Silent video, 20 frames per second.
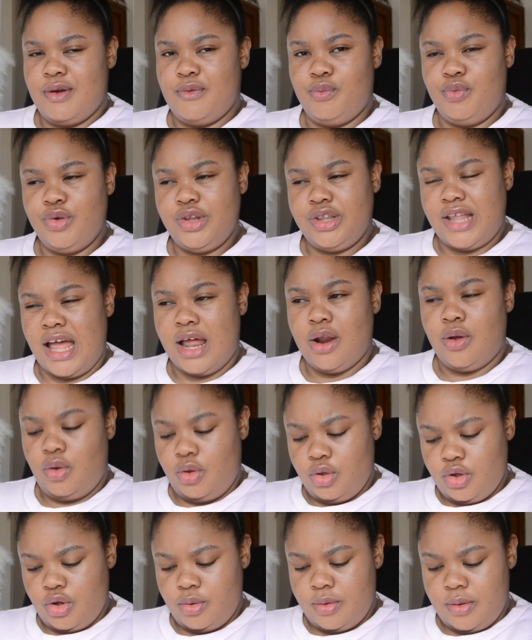would that all
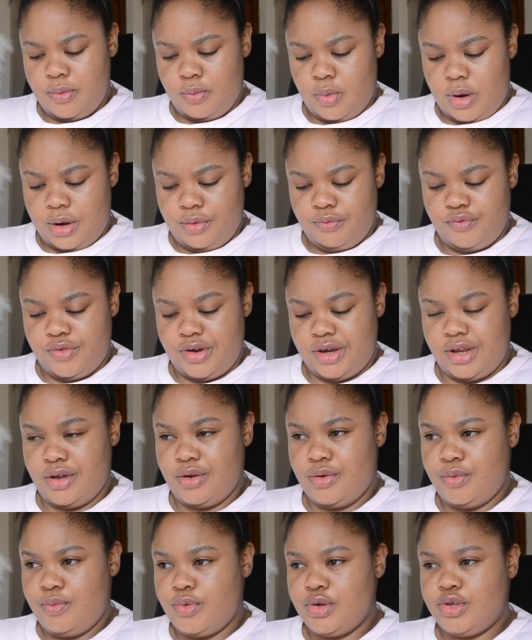go in one
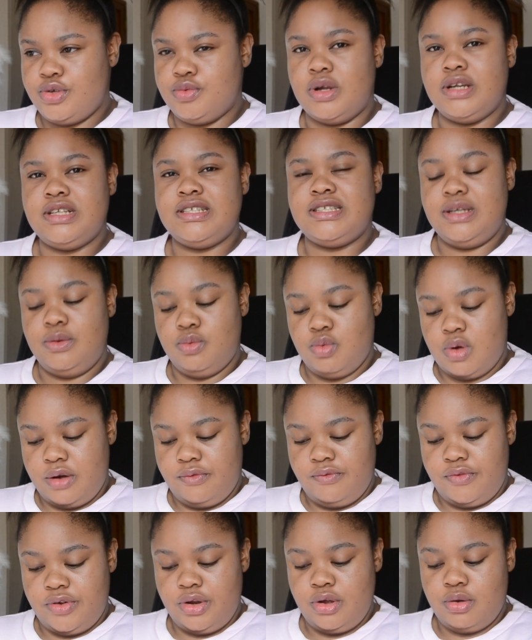video? Would you want to see one
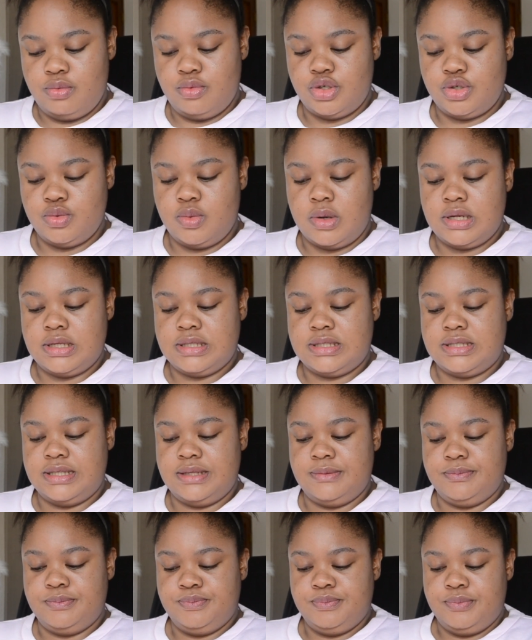video? Would you want to
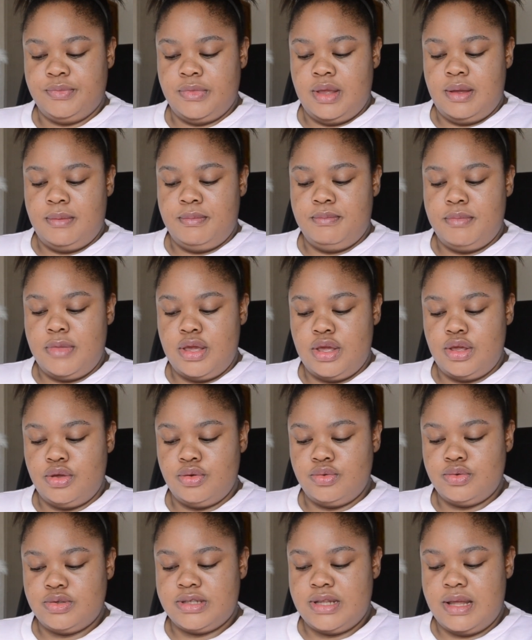see me
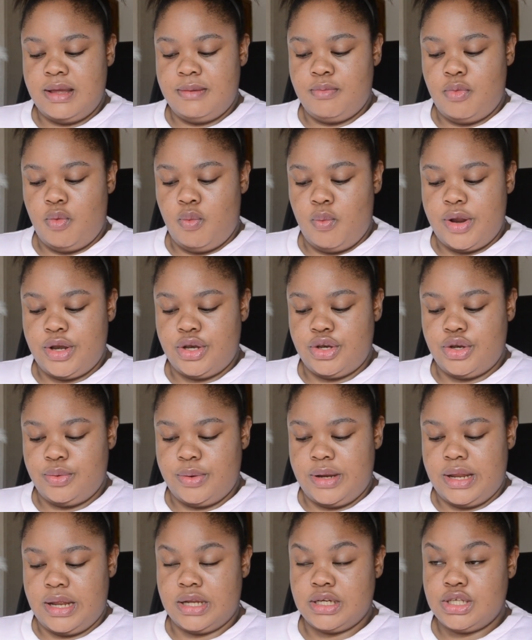use them when
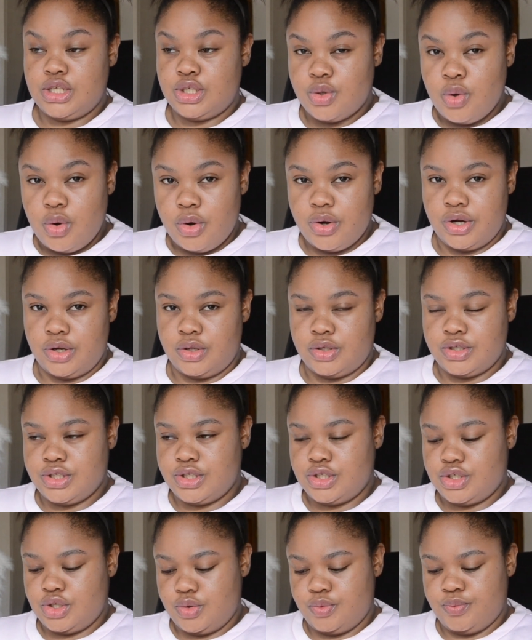doing tutorials?
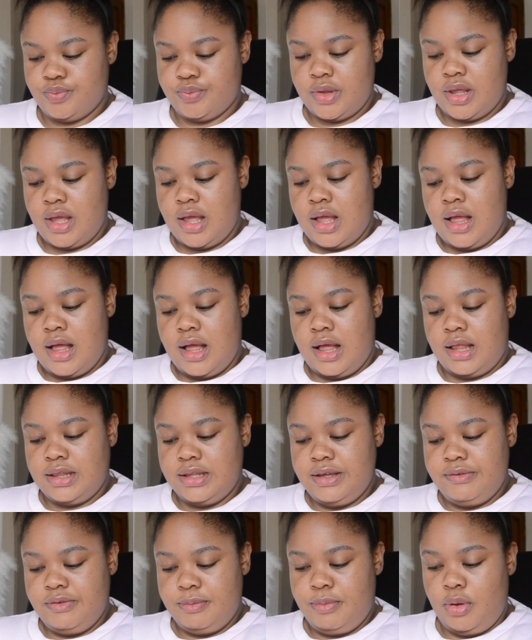So I'll
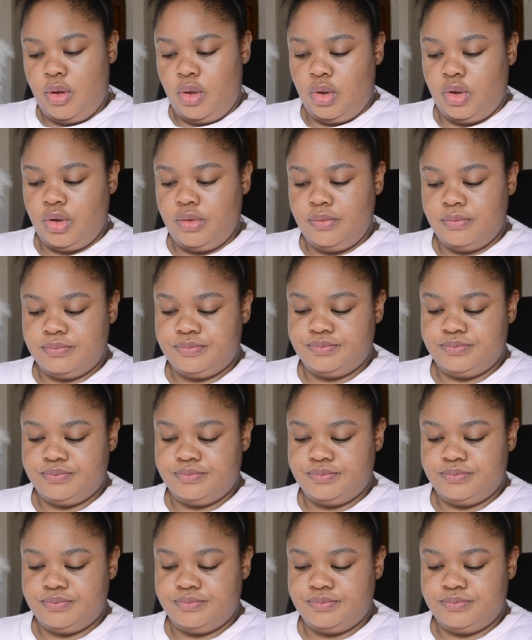leave a poll